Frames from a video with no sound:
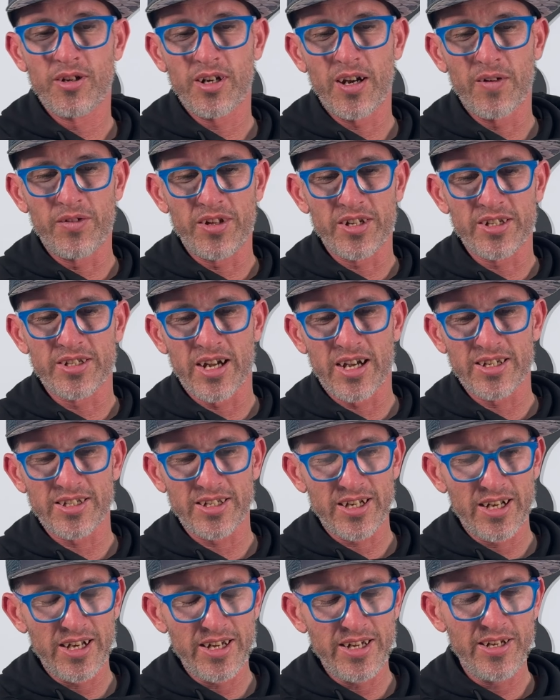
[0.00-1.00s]
Everything's nice
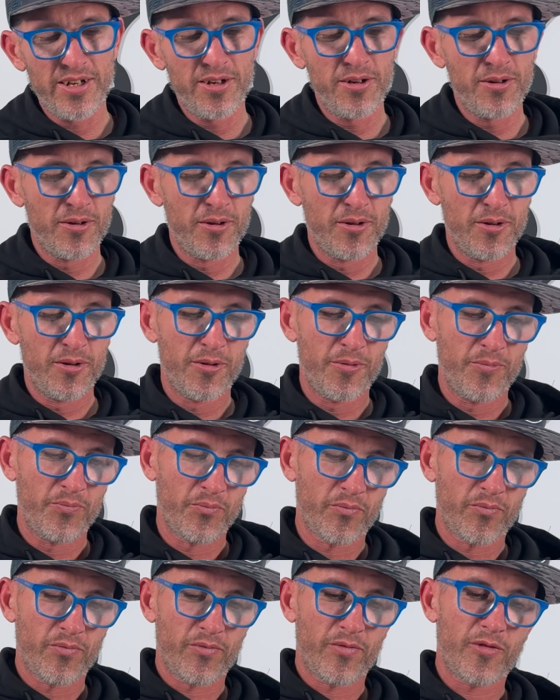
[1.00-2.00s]
and clean. I'm
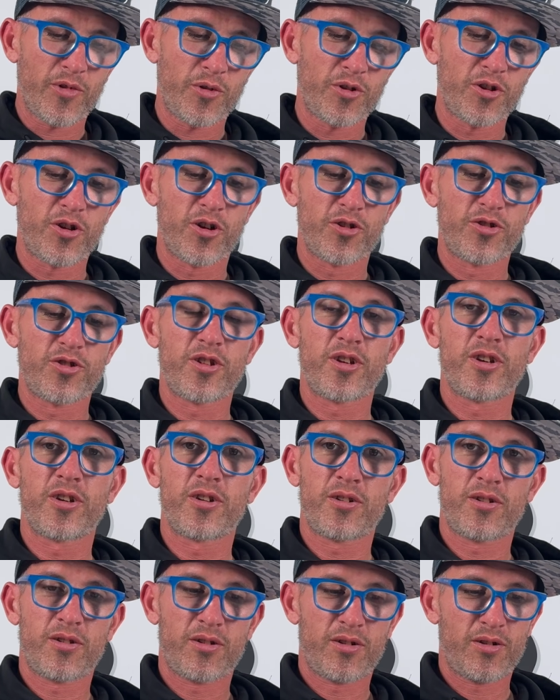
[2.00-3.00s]
going to go into the
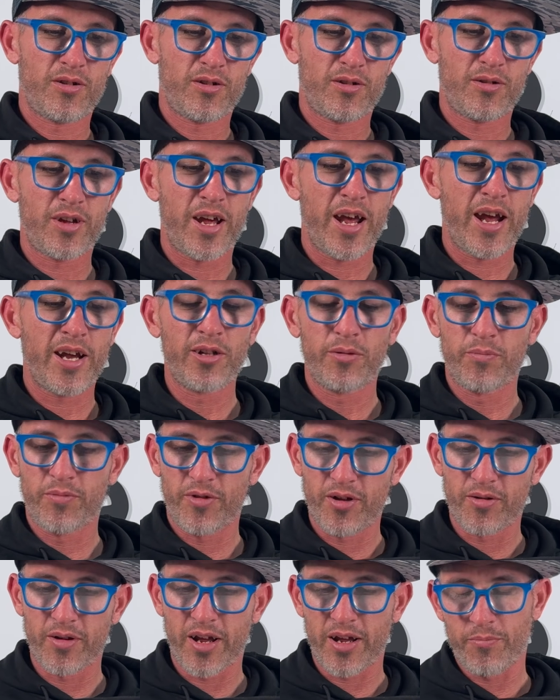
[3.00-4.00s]
handle,
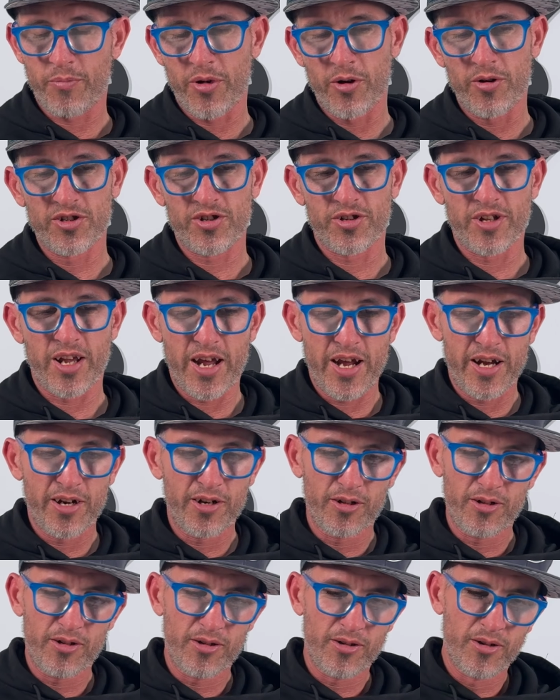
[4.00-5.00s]
the bearings on the
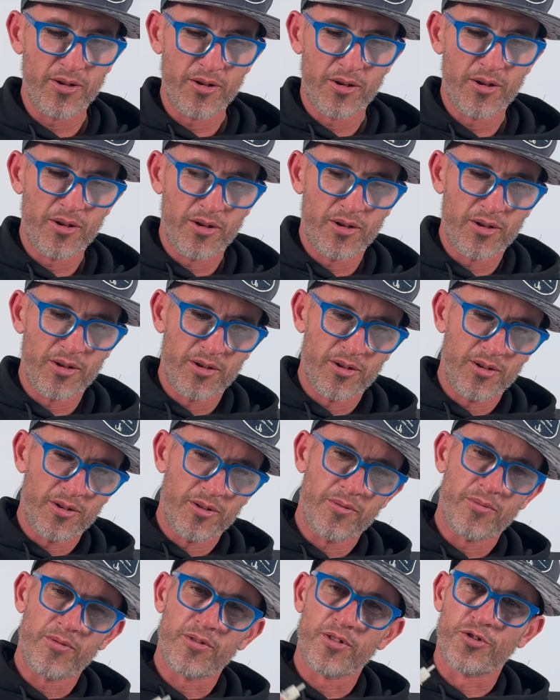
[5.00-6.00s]
handle.
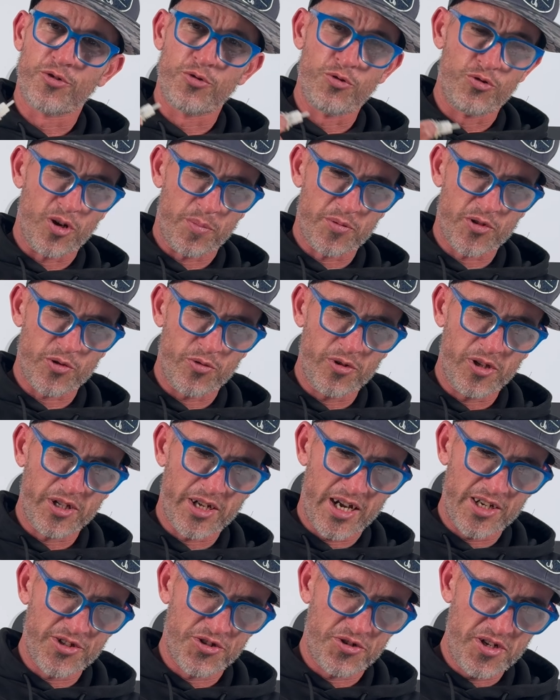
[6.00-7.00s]
2 drops of oil,
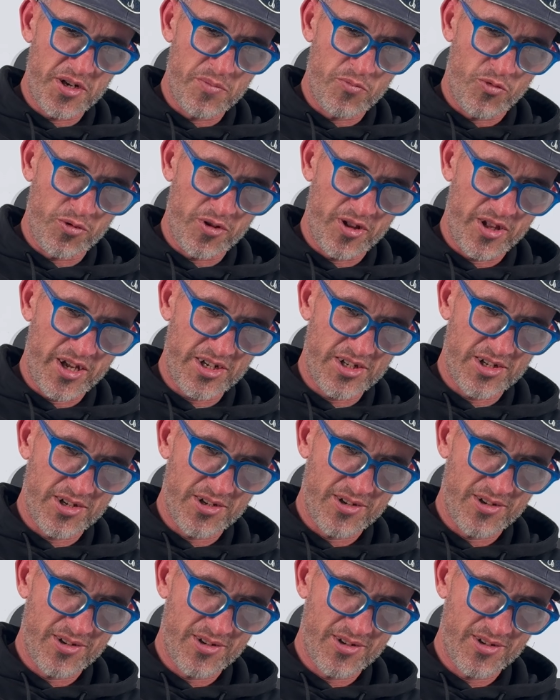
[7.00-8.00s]
guys, you don't need more than that.
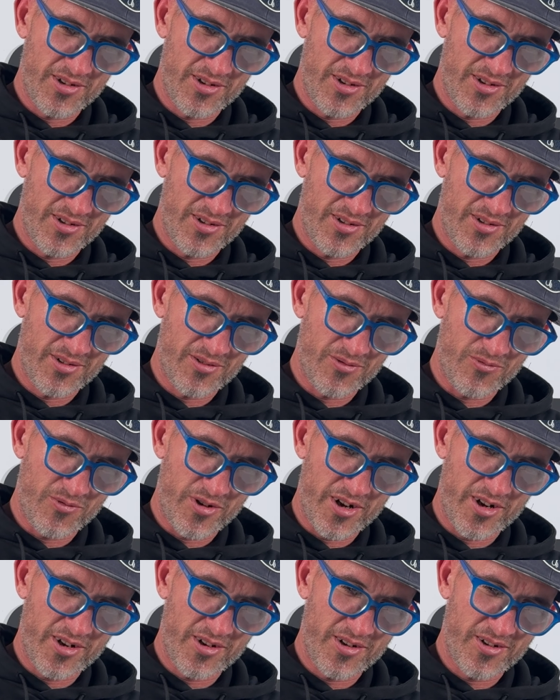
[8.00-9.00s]

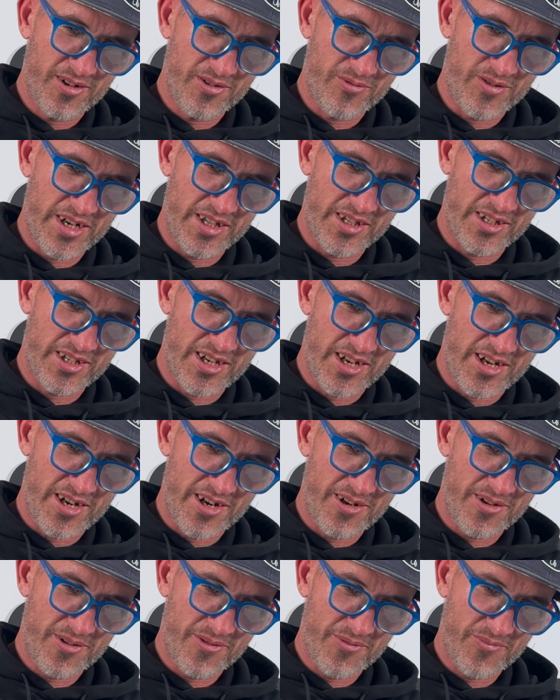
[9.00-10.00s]
One either side.